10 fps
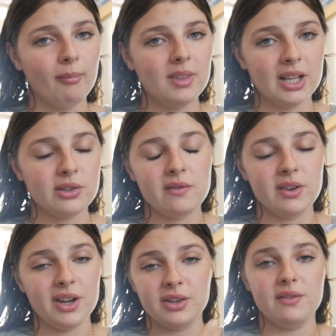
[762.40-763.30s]
I
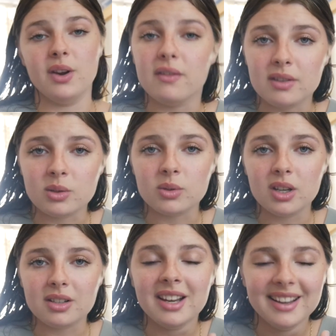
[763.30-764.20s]
don't even know if this is
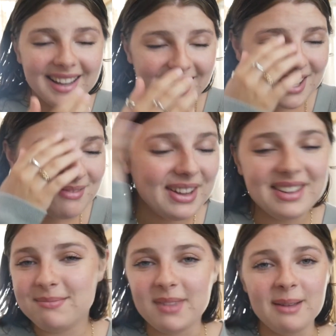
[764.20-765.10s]
good,
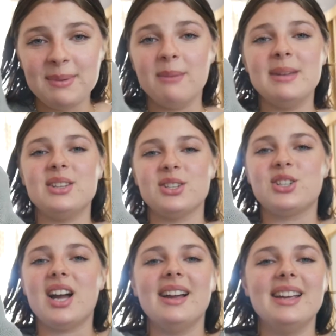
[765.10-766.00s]
but about me just
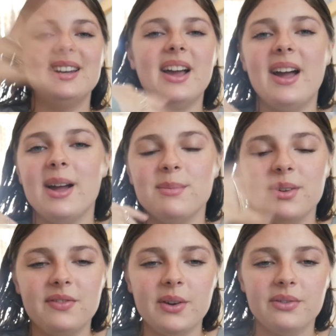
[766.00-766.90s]

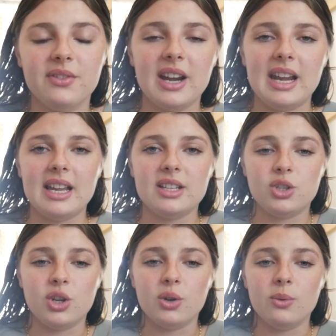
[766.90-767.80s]
chatting, feel free
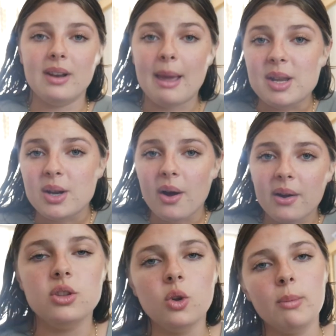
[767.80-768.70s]
to let me
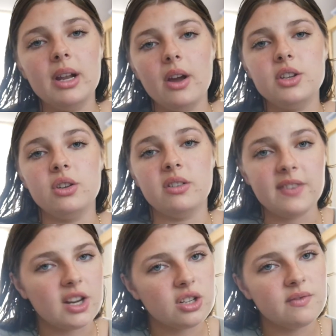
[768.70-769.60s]
know. Normally I do
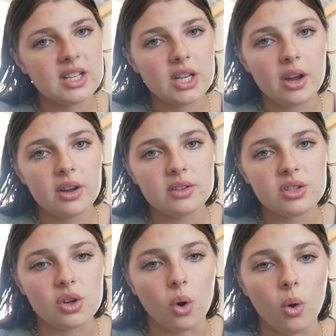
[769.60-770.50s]
fashion
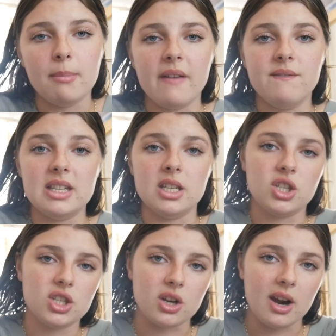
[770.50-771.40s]
videos or my
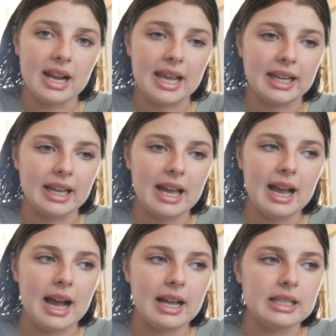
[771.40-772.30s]
vintage styling,
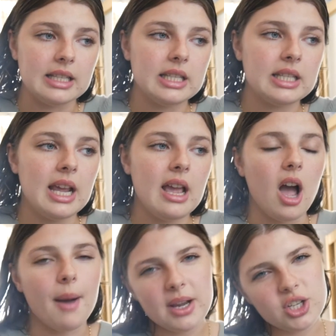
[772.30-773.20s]
and
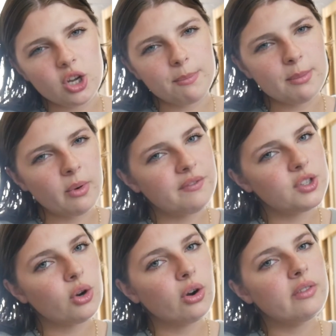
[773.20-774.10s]
I might show a bit more
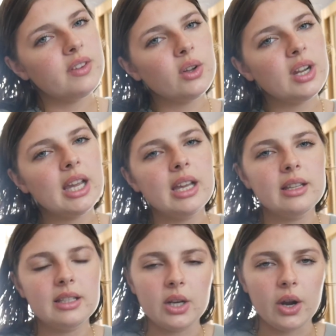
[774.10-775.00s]
photography on
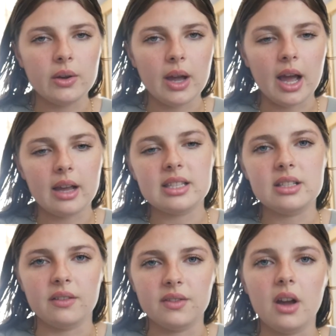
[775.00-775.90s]
here, you know,
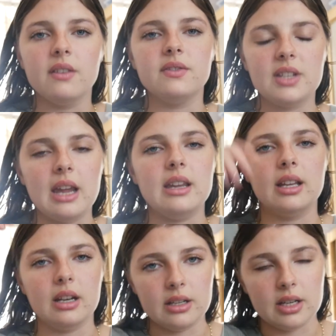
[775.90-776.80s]
stuff that I've
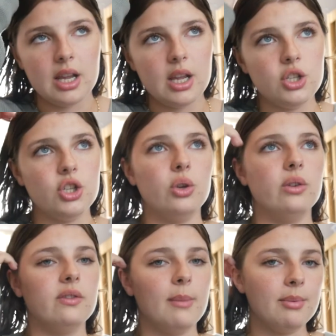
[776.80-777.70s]
taken and
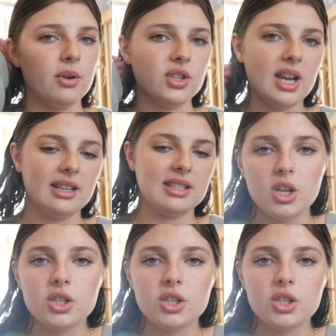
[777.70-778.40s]
do for my projects.